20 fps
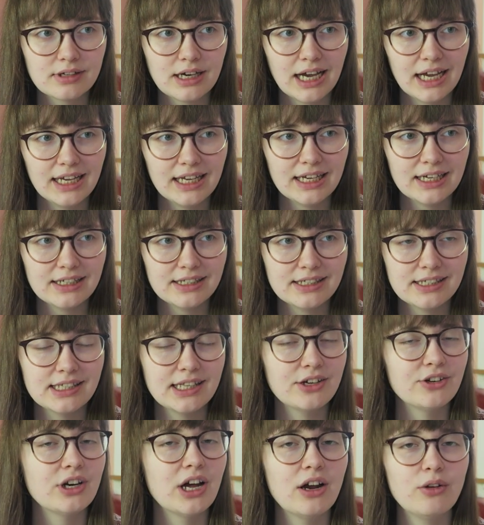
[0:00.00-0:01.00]
I guess
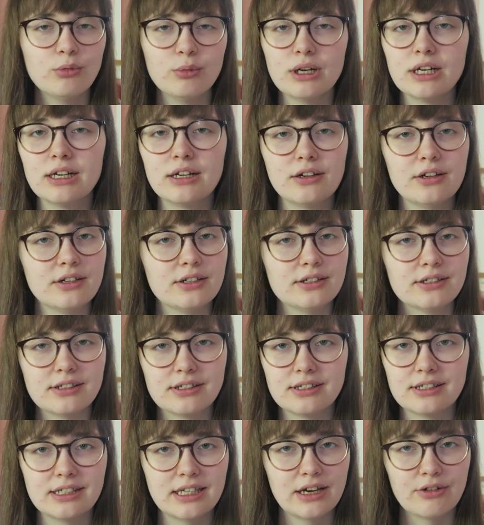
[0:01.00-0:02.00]
they're not really
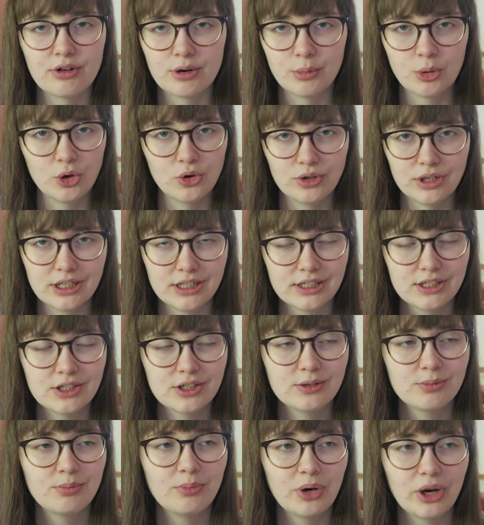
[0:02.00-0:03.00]

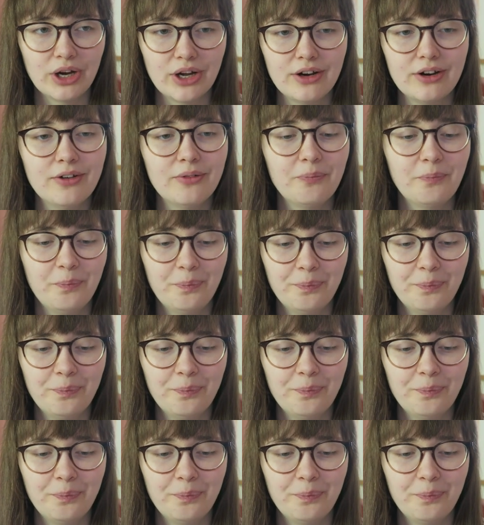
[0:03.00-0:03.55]
ceremonies, but